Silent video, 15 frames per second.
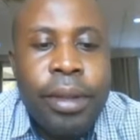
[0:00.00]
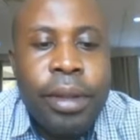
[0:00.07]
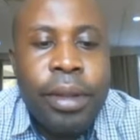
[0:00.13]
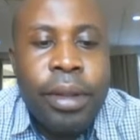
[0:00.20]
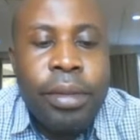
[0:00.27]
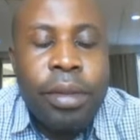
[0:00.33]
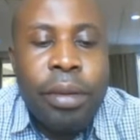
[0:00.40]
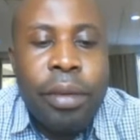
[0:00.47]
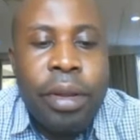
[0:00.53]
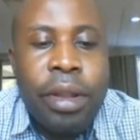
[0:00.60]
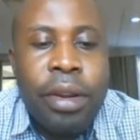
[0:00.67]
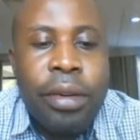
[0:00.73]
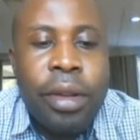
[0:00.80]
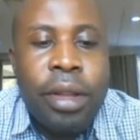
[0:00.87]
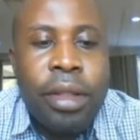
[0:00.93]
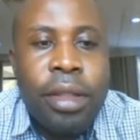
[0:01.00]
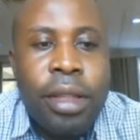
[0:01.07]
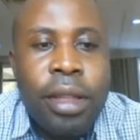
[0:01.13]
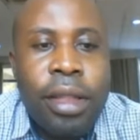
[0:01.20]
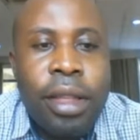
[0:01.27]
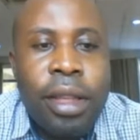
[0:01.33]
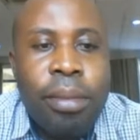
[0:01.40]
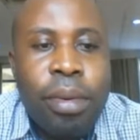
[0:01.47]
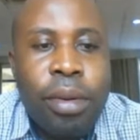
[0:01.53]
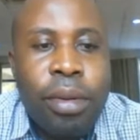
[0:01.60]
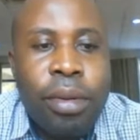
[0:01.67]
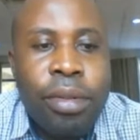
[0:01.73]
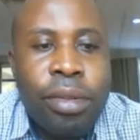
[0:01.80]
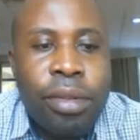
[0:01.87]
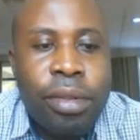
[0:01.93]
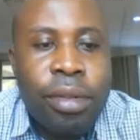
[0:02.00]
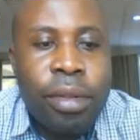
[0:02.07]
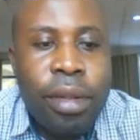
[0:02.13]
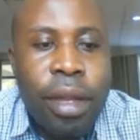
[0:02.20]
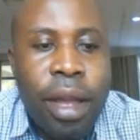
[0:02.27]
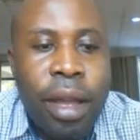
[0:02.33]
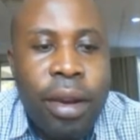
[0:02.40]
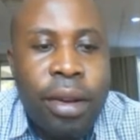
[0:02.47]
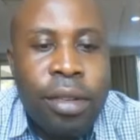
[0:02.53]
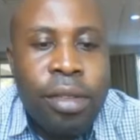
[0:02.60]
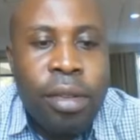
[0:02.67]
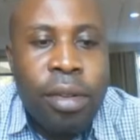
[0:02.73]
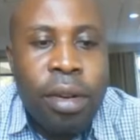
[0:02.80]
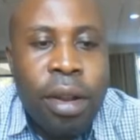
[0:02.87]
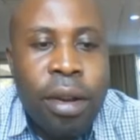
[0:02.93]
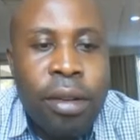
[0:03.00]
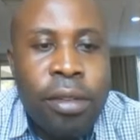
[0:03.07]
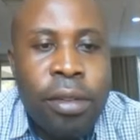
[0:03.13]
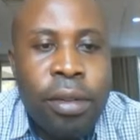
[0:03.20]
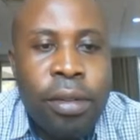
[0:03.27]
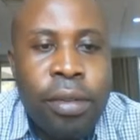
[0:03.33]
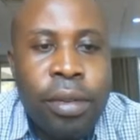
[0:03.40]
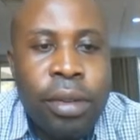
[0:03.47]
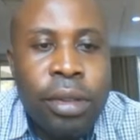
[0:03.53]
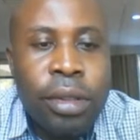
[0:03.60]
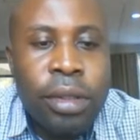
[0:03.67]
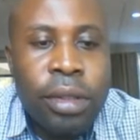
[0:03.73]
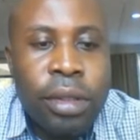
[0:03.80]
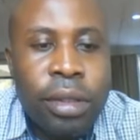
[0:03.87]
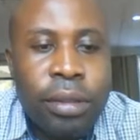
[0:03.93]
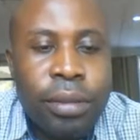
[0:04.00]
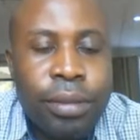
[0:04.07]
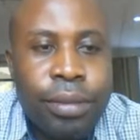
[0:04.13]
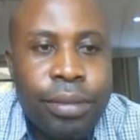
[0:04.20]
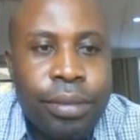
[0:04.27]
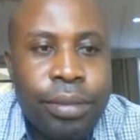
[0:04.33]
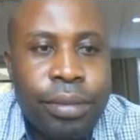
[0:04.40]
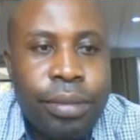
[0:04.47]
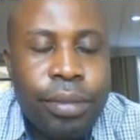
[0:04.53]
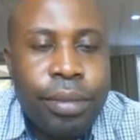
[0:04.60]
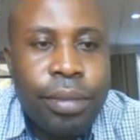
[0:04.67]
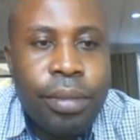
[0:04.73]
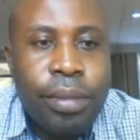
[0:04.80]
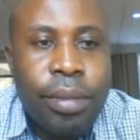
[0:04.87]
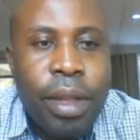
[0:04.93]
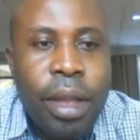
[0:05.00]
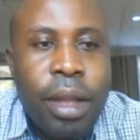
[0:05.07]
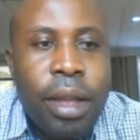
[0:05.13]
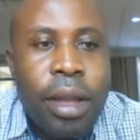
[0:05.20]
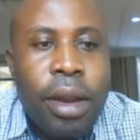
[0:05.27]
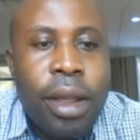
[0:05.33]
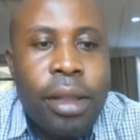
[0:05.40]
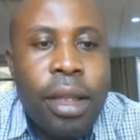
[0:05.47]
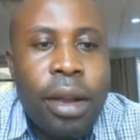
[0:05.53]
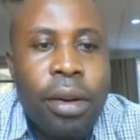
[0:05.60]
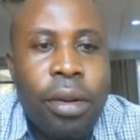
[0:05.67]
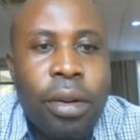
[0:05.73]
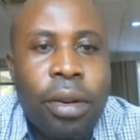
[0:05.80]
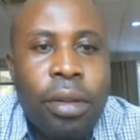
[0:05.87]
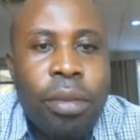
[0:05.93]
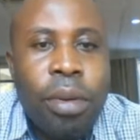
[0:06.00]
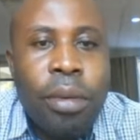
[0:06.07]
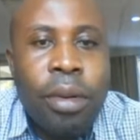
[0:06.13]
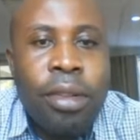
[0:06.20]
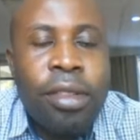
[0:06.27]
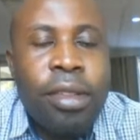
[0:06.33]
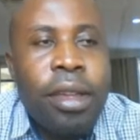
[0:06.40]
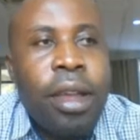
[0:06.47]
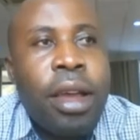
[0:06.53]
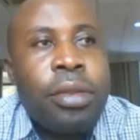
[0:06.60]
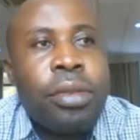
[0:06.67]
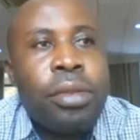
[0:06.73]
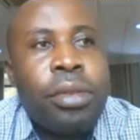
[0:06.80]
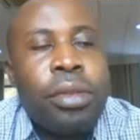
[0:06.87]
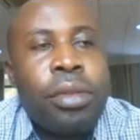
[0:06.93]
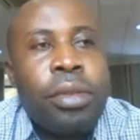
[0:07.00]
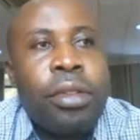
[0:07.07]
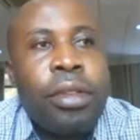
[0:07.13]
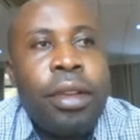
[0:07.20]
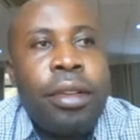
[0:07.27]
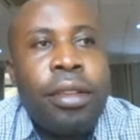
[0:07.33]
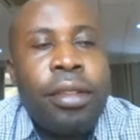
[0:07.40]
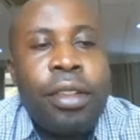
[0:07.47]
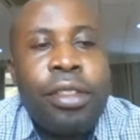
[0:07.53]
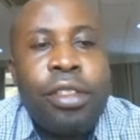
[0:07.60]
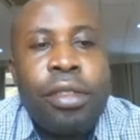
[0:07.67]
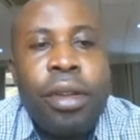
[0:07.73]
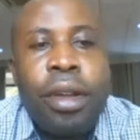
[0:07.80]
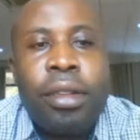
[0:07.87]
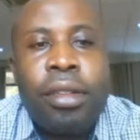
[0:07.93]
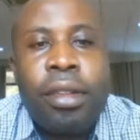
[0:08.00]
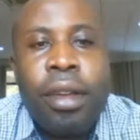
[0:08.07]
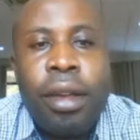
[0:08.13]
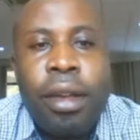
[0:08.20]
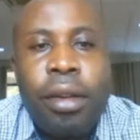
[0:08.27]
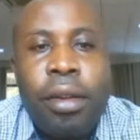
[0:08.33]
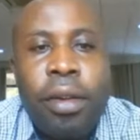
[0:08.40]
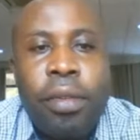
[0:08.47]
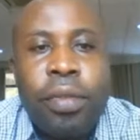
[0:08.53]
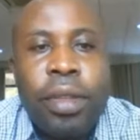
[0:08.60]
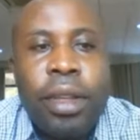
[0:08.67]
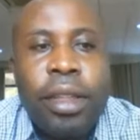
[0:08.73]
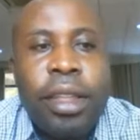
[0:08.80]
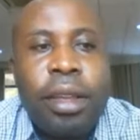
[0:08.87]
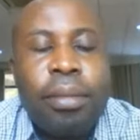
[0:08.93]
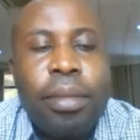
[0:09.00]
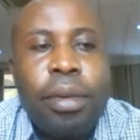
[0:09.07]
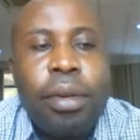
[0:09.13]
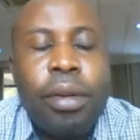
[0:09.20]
we will create the tables, and so on and so forth. Later on, we will see how to change the structure of the table